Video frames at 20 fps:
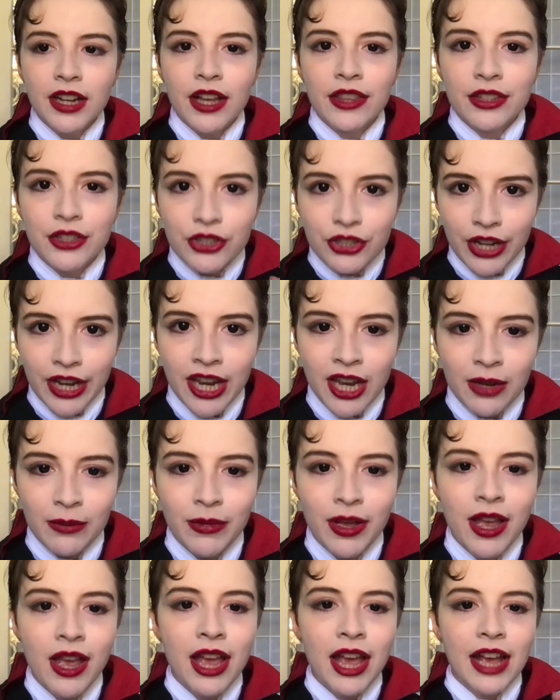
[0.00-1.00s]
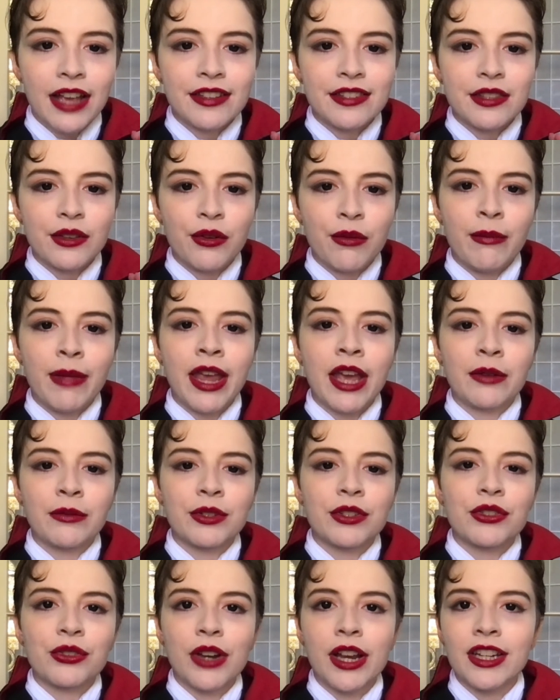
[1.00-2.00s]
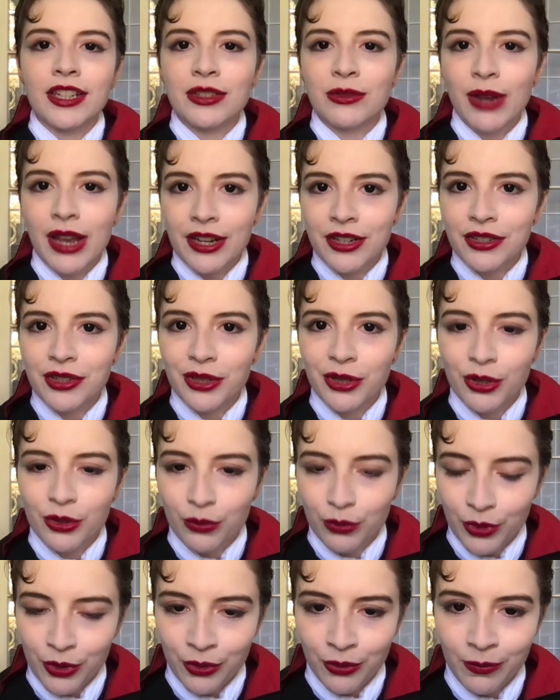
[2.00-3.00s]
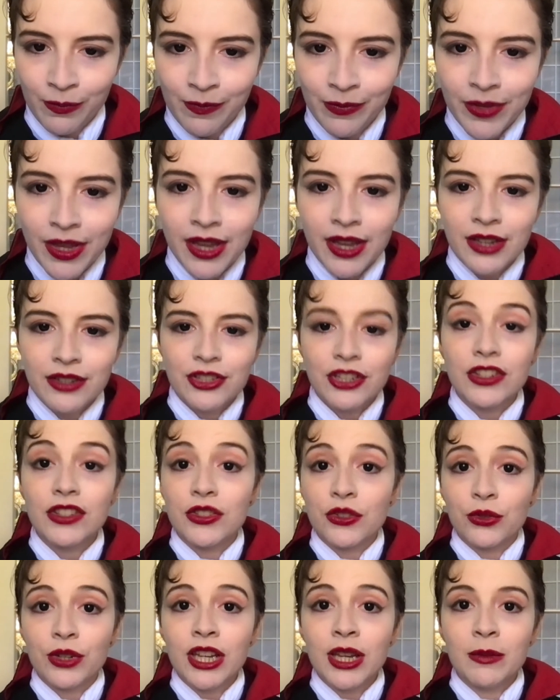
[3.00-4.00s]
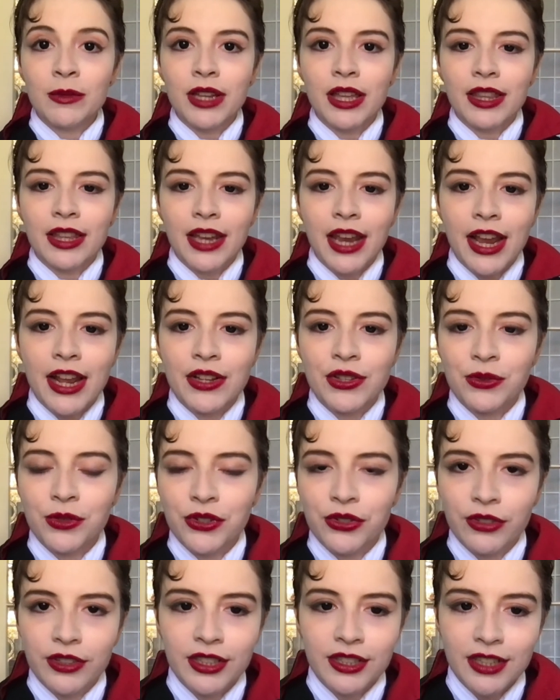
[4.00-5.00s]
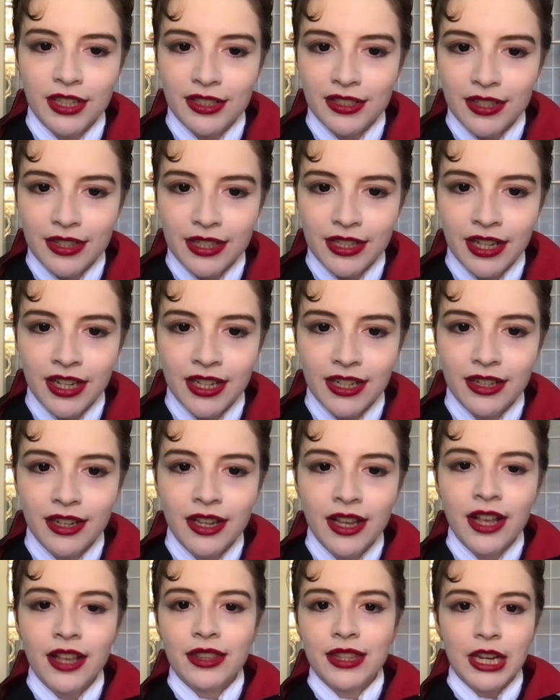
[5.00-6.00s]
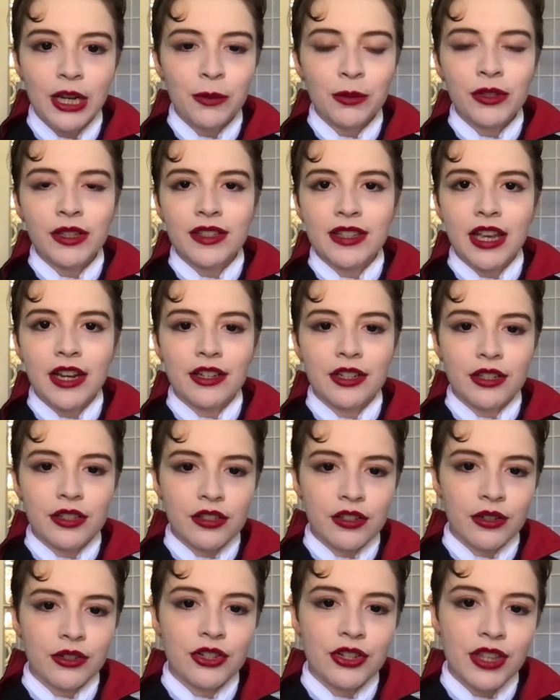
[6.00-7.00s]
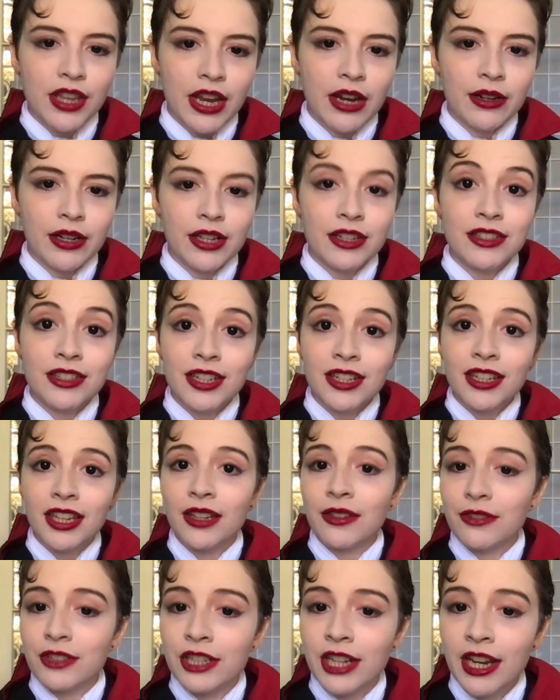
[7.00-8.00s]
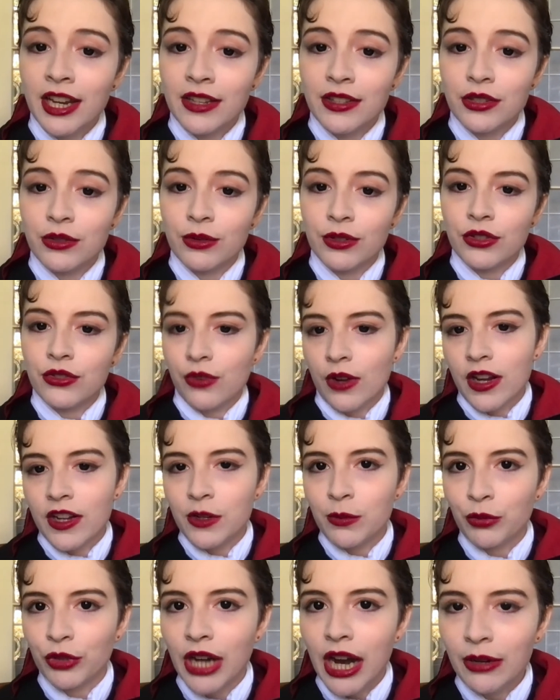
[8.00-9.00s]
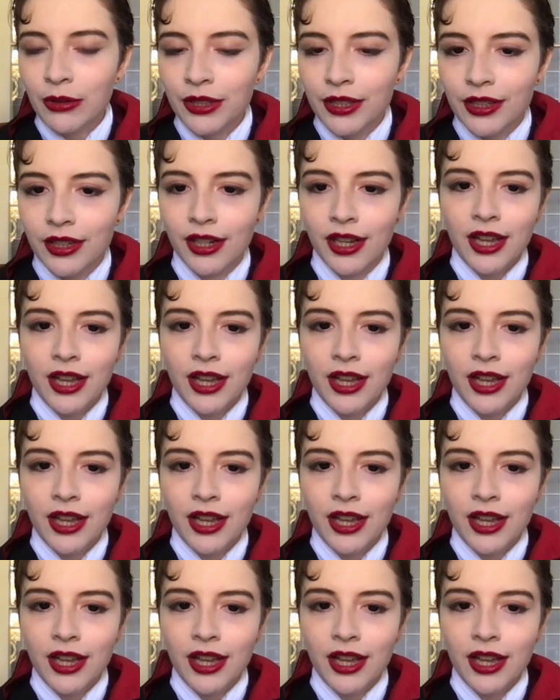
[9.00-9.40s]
on the jamb as though a man was trying to enter her room. She screamed and the hands retreated into the night. The air police actually searched the area and did give chase to a strange prowler,